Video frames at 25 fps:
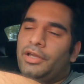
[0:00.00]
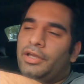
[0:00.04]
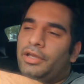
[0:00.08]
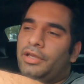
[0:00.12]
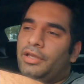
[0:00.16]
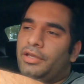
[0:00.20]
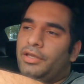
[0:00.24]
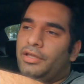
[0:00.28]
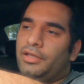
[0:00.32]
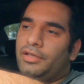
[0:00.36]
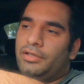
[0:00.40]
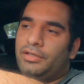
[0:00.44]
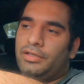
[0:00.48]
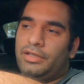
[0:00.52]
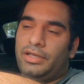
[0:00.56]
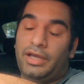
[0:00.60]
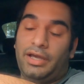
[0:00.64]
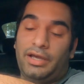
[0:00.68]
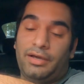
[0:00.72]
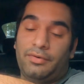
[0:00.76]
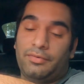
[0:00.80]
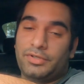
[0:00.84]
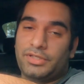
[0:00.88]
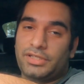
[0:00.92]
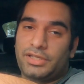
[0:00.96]
And
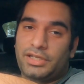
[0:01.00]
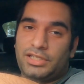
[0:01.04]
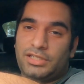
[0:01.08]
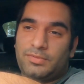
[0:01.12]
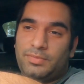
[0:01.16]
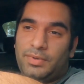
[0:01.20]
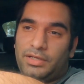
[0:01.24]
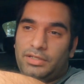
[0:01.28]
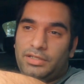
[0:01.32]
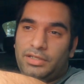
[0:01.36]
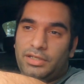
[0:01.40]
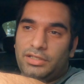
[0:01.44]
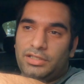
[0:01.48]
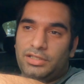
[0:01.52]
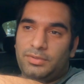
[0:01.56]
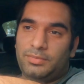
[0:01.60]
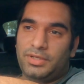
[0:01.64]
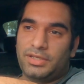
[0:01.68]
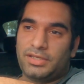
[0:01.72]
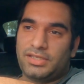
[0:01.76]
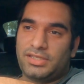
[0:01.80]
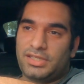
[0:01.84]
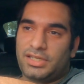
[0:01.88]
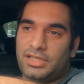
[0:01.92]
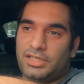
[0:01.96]
yeah, I wasn't expecting it to be
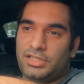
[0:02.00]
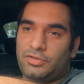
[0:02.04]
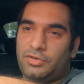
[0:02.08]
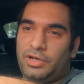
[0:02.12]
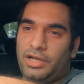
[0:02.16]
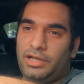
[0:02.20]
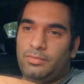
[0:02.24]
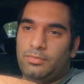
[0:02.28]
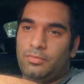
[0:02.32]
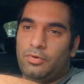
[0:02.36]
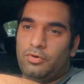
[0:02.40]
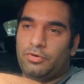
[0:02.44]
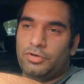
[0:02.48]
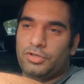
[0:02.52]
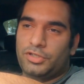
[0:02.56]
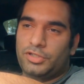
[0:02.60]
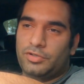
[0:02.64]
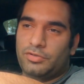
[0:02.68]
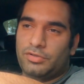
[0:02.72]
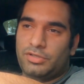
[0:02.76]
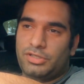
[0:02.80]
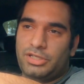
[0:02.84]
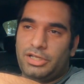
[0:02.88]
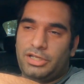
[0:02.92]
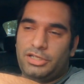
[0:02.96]
a 6 grand motor. So it
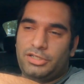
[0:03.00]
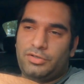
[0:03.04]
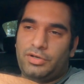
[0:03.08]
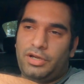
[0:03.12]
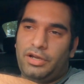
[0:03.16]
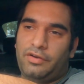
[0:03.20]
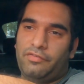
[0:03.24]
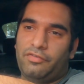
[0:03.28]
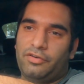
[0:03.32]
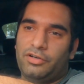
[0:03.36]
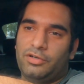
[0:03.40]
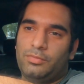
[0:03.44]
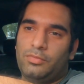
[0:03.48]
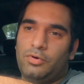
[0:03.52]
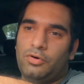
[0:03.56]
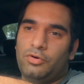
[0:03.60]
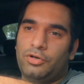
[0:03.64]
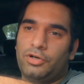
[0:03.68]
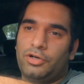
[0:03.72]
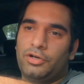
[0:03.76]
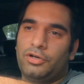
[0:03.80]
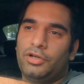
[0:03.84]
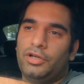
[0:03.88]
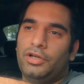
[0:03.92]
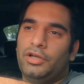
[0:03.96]
was 6 grand for the
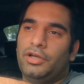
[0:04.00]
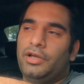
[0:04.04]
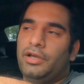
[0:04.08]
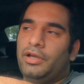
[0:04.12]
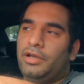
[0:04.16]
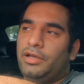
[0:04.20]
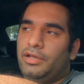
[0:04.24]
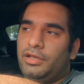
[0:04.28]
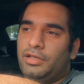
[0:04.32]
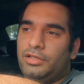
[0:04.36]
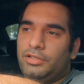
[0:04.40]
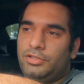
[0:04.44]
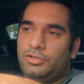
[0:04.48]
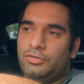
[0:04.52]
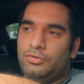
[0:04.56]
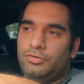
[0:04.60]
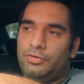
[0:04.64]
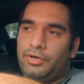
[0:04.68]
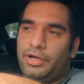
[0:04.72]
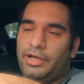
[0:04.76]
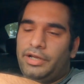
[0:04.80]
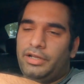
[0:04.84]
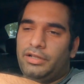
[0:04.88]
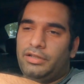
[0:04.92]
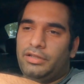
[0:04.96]
motor, and then 2
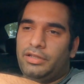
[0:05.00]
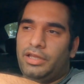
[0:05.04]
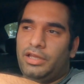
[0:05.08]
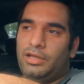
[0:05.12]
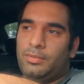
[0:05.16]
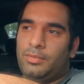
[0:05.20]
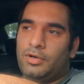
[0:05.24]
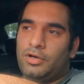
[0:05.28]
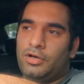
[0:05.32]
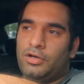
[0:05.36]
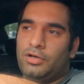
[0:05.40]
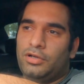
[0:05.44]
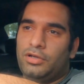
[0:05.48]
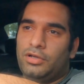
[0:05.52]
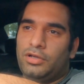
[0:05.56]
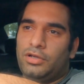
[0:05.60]
grand in labor,